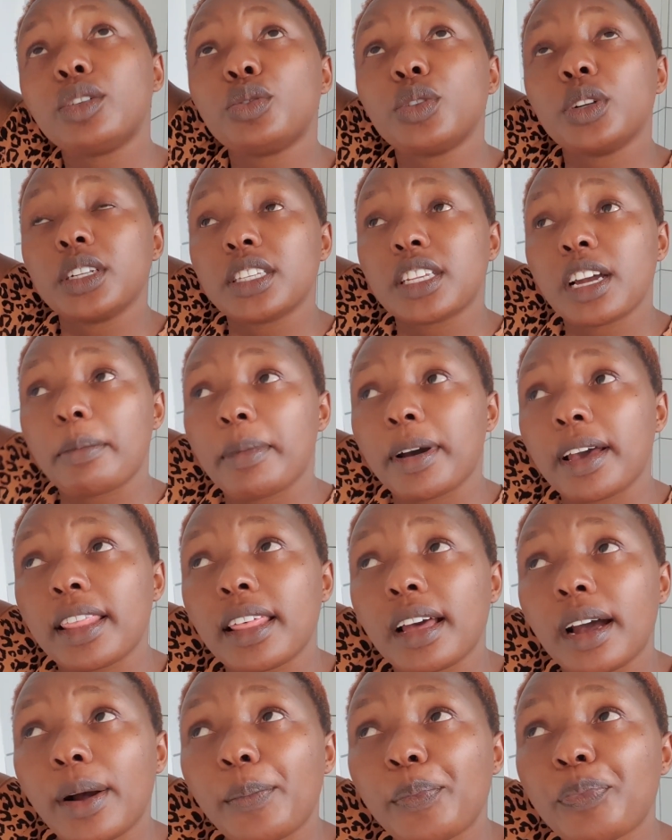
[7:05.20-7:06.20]
doing some
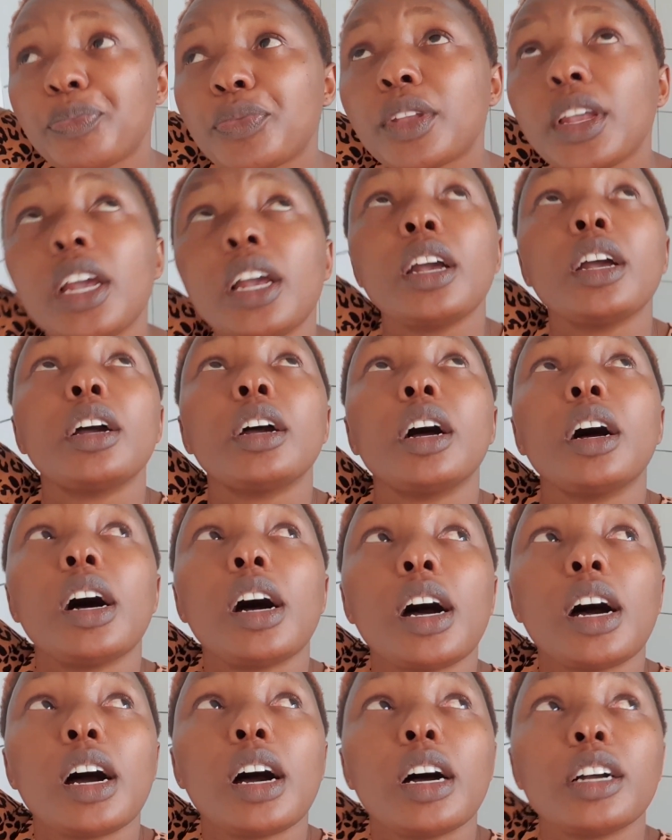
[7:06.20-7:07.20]
other
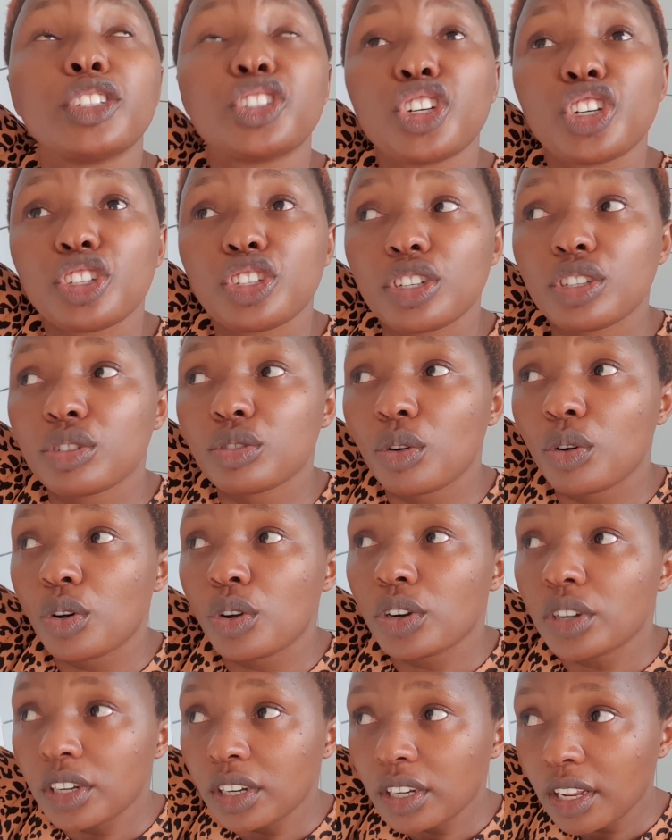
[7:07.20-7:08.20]
changes
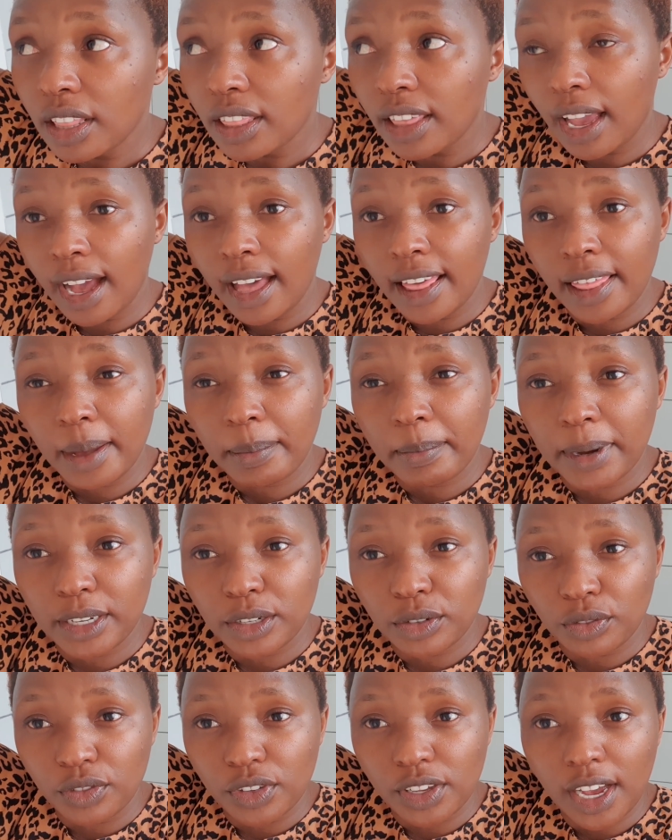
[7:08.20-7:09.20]
on the other part
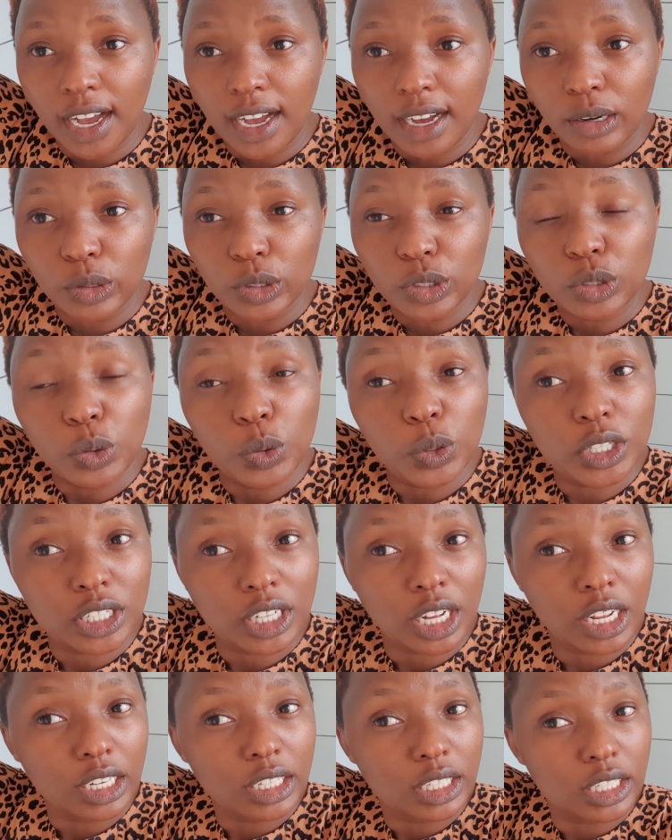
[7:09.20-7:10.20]
of the house, which
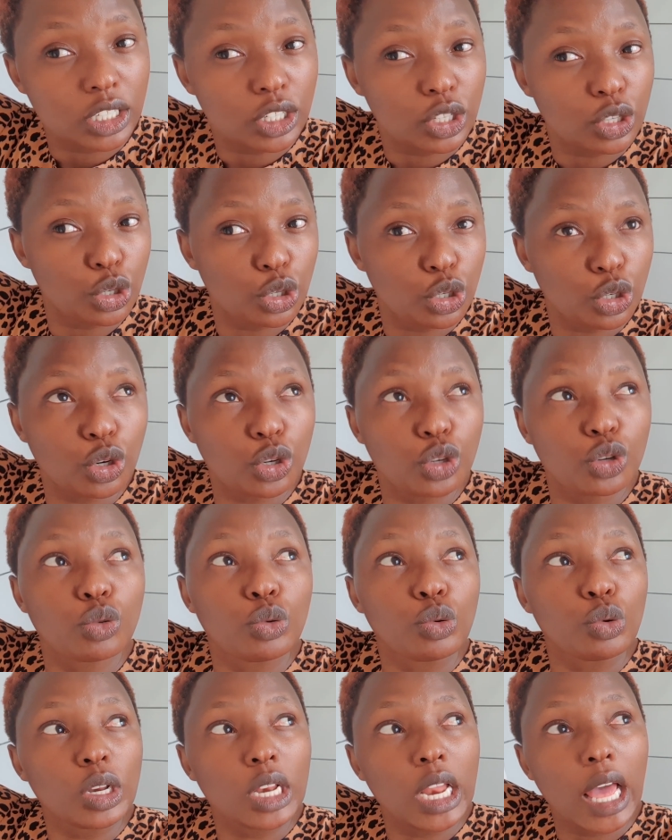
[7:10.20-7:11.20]
I'll show
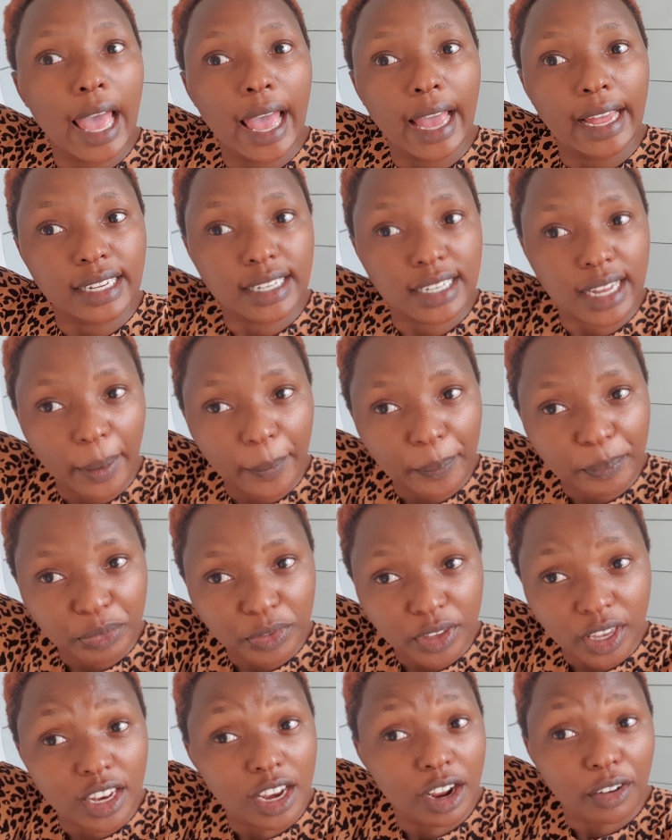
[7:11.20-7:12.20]
you later
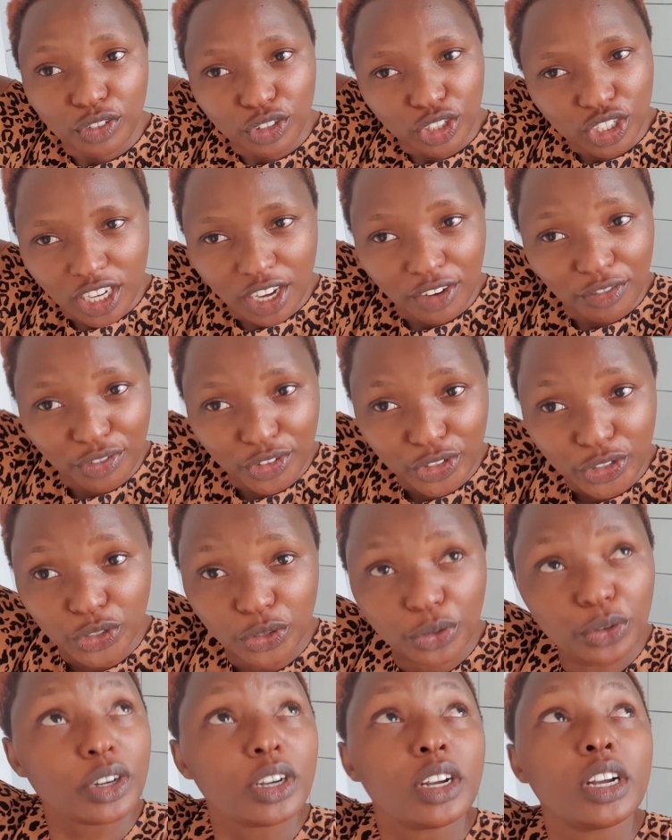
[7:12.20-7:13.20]
in a future
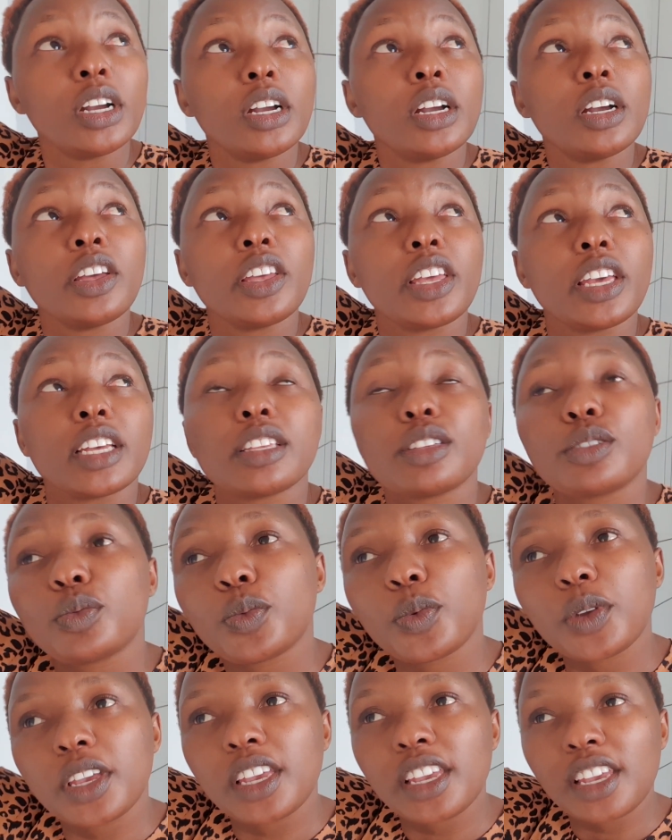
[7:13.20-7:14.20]
video. Yes,
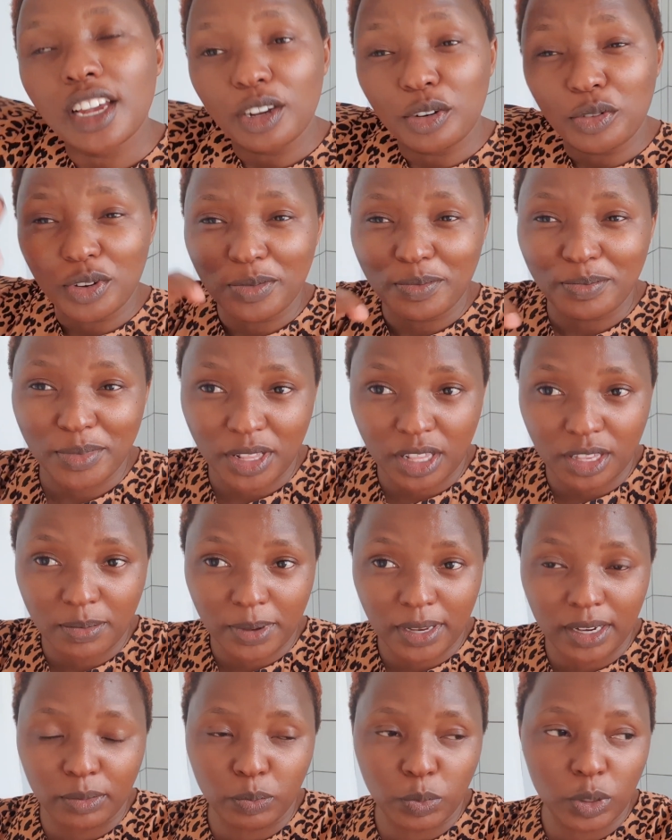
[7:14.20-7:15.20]
we are doing bits
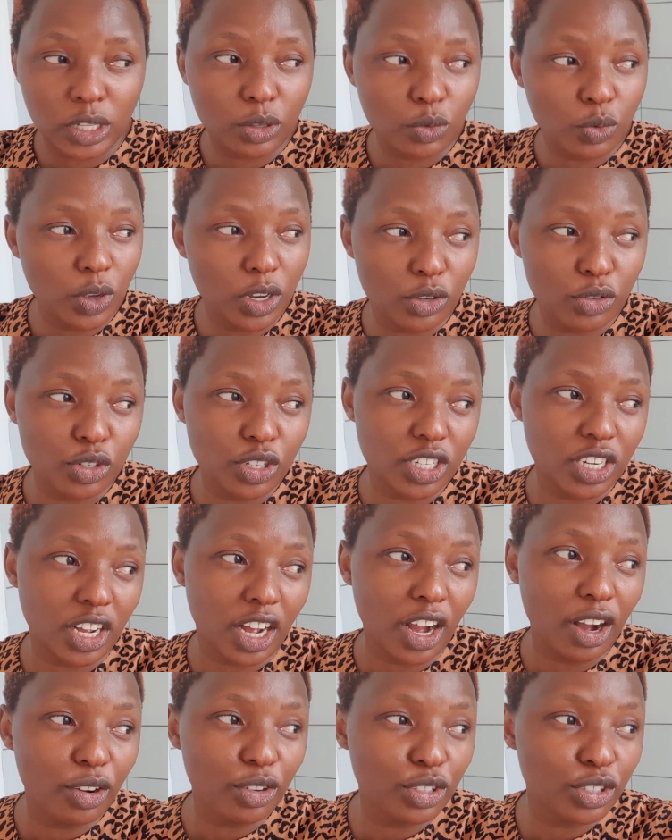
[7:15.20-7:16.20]
by bits. We are doing a
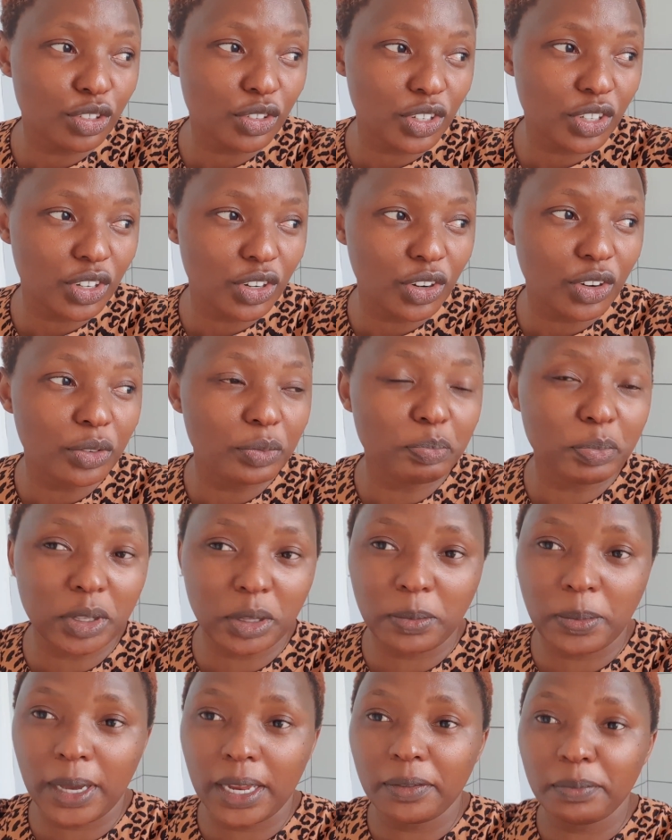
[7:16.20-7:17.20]
house reno
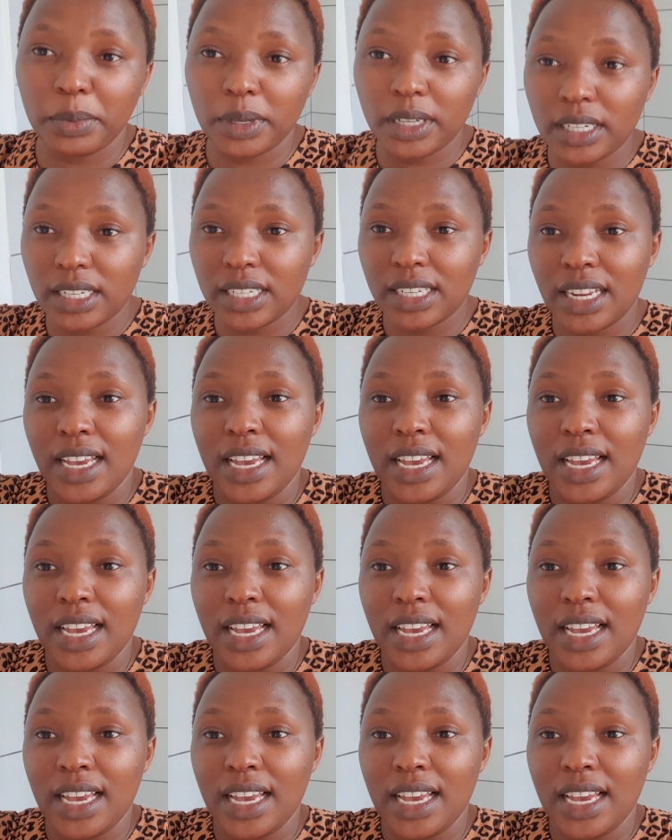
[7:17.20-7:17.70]
bit by bit,